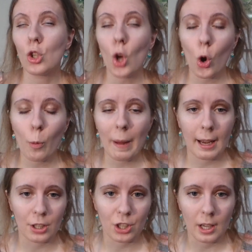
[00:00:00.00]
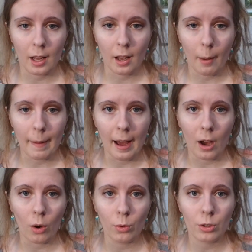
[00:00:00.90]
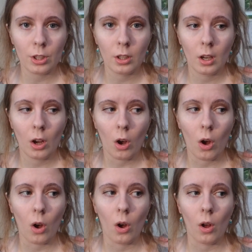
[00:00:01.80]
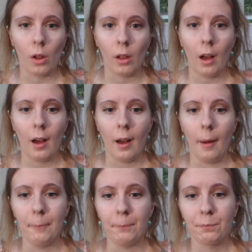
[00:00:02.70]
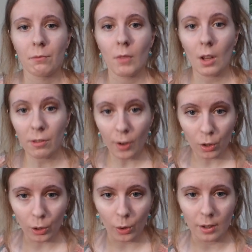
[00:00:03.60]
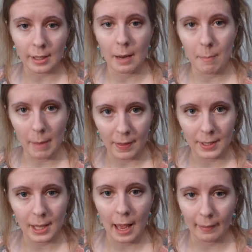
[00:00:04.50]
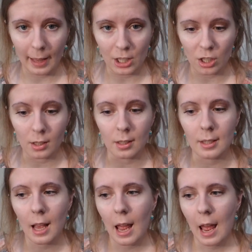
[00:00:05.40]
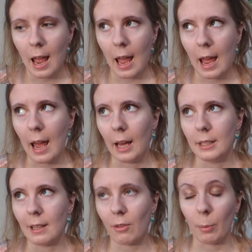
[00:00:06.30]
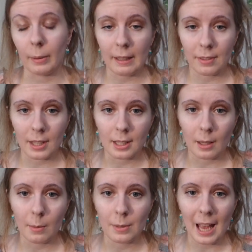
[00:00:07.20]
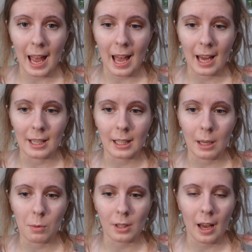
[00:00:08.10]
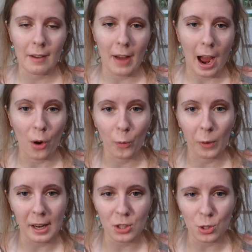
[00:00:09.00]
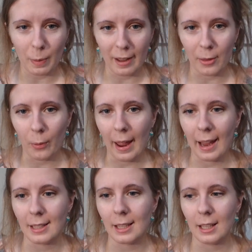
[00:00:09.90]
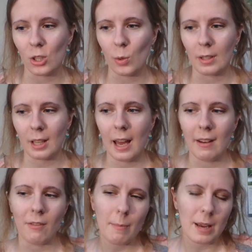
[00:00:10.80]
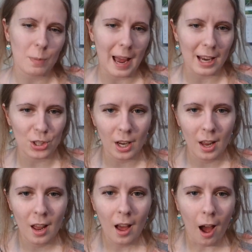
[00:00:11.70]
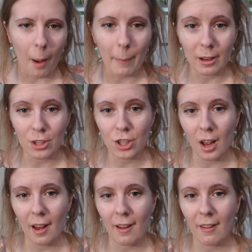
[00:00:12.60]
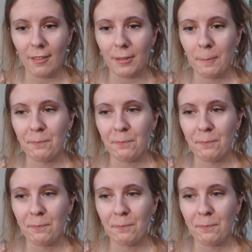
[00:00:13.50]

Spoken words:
so passionate about all folklores and myths and legends and different belief systems, and he was kind of outraged by the way C.S. Lewis kind of mishmashed a bunch of